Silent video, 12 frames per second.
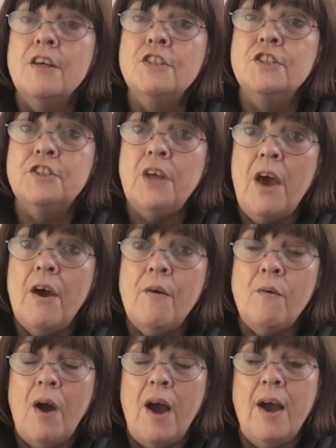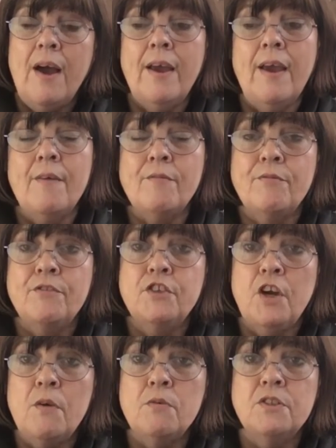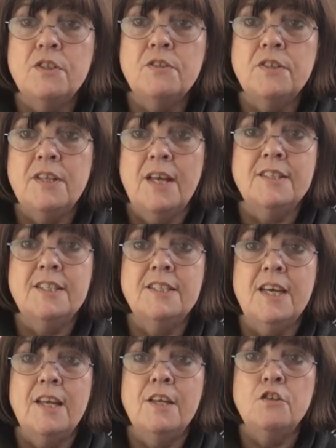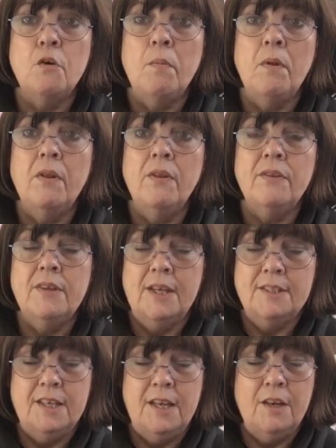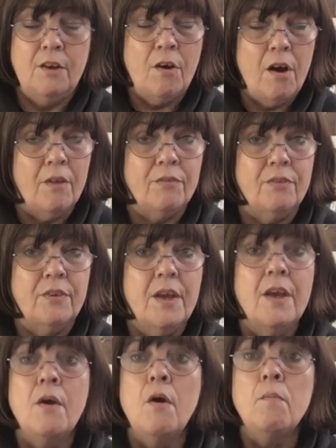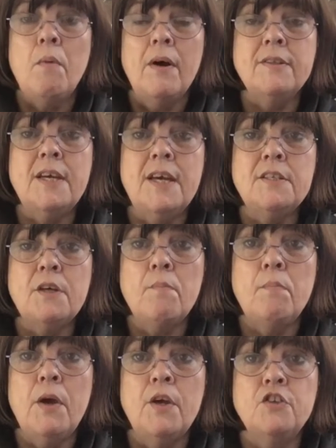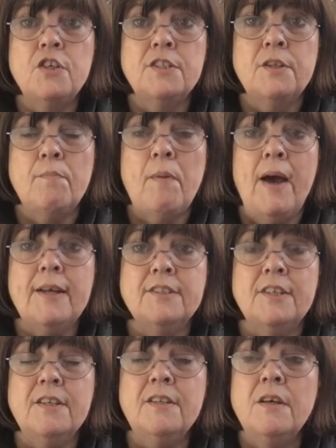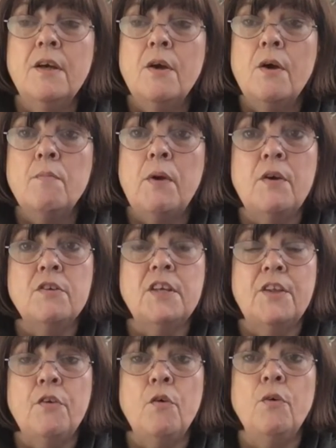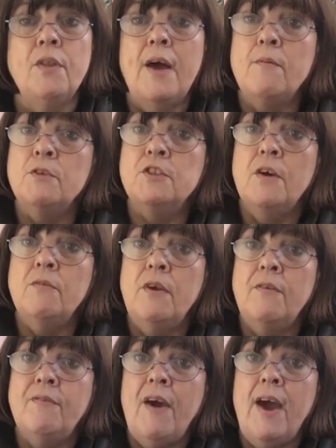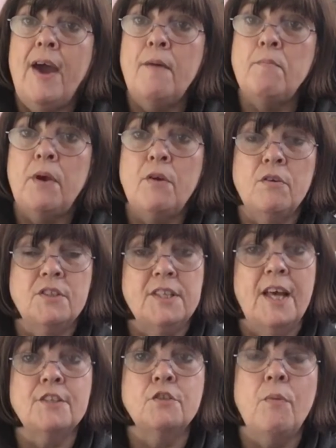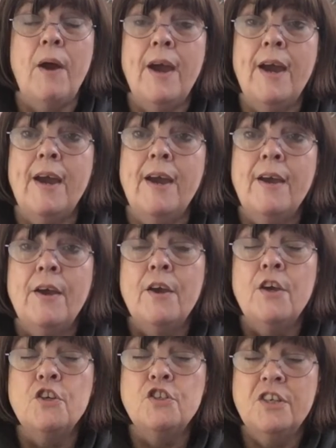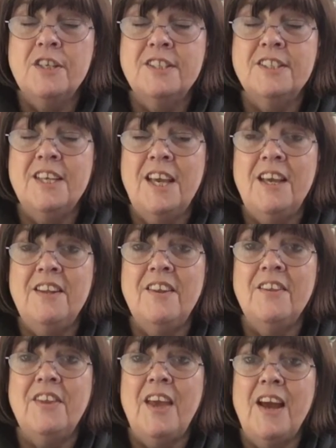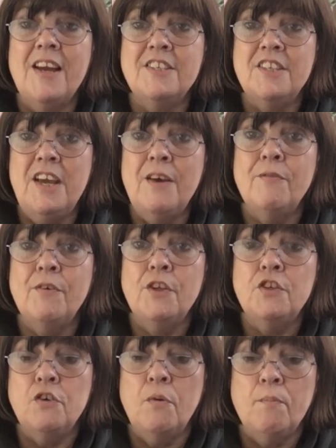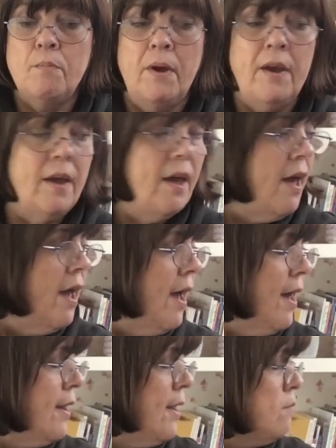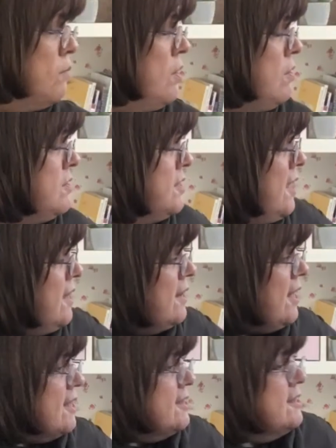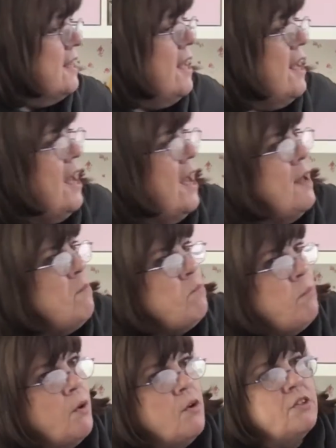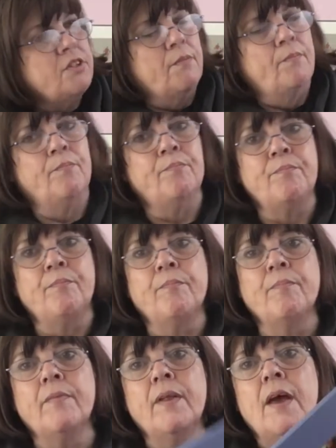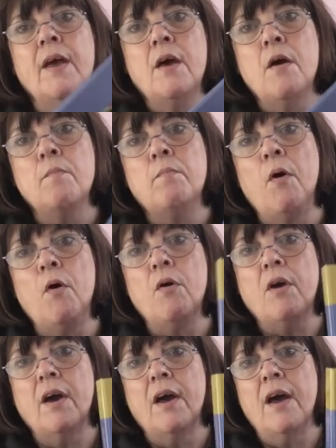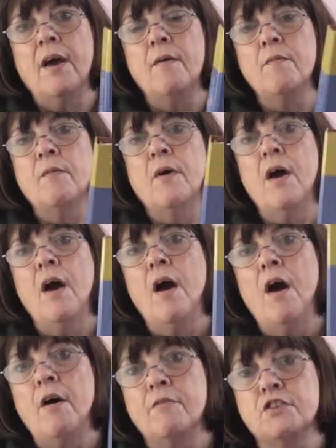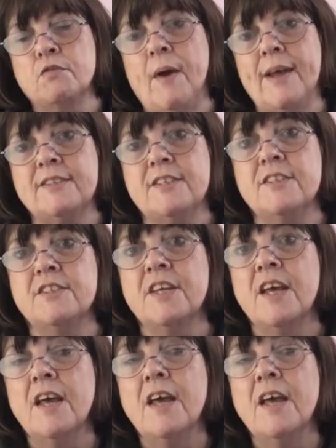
So I have chosen to knit it in a double knitting cotton. But I did purchase the pattern because I thought that was only fair, because that's where she had seen the idea for the jumper. And I'm using this Ann Bud book of sweaters.